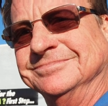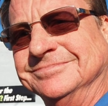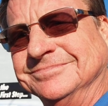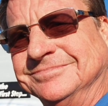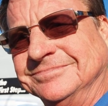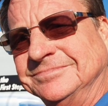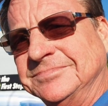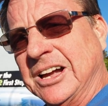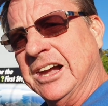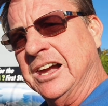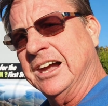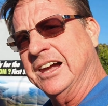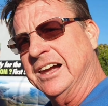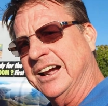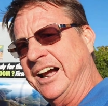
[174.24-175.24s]
why don't you do it
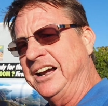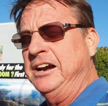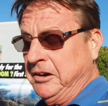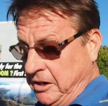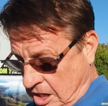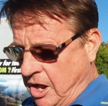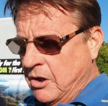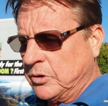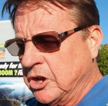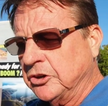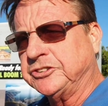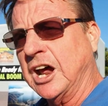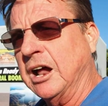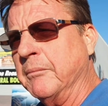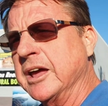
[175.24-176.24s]
now? You
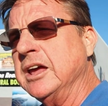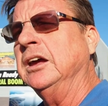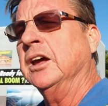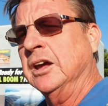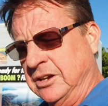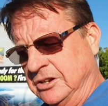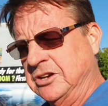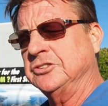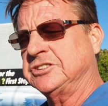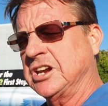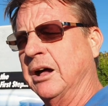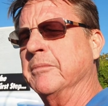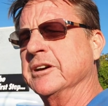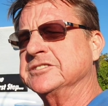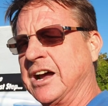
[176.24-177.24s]
tell me, you tell
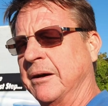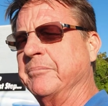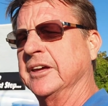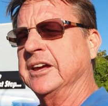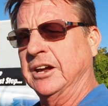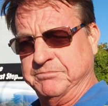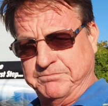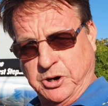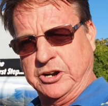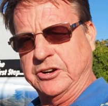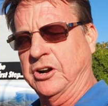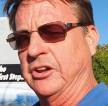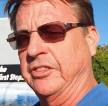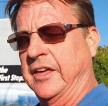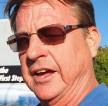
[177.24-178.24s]
me something and put it
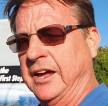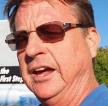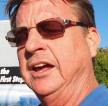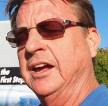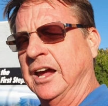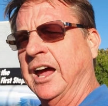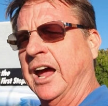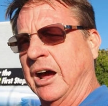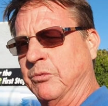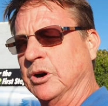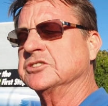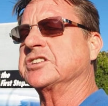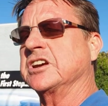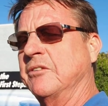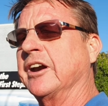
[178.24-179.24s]
on there and we'll
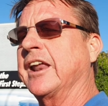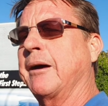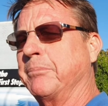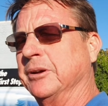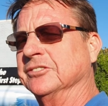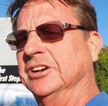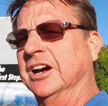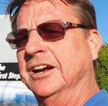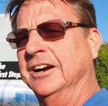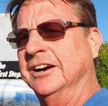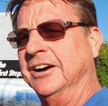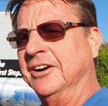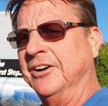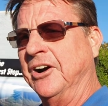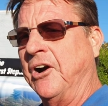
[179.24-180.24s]
see what well, happens. Well, weren't you the
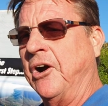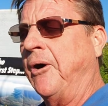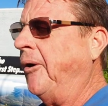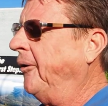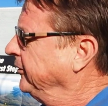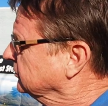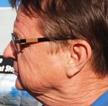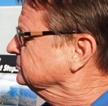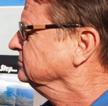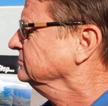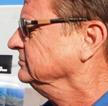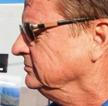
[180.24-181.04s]
minister that was in charge of that